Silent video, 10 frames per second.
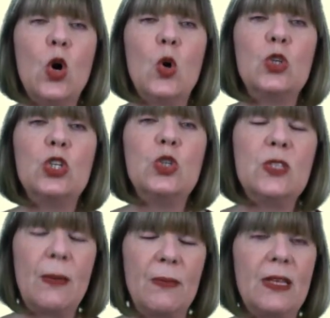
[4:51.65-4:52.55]
or to do
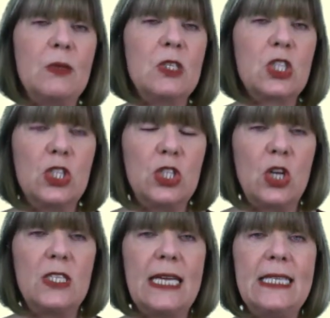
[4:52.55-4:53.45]
something which
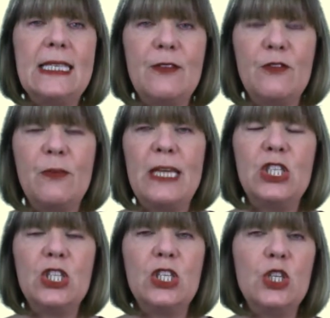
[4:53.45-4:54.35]
consolidates the
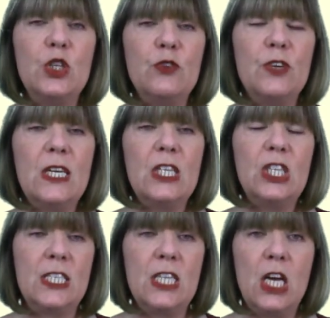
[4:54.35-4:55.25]
information that you've
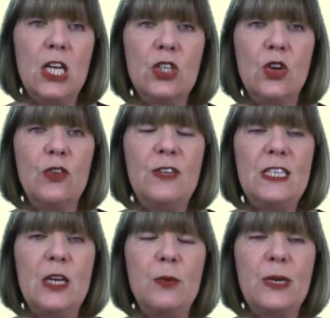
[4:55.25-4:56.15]
just heard on the
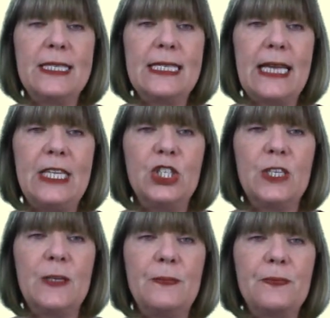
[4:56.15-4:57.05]
video
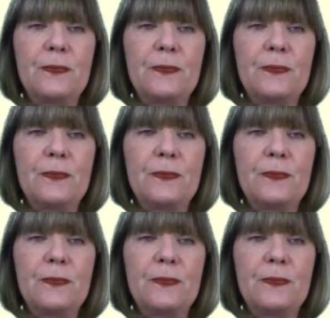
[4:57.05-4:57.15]
presentation.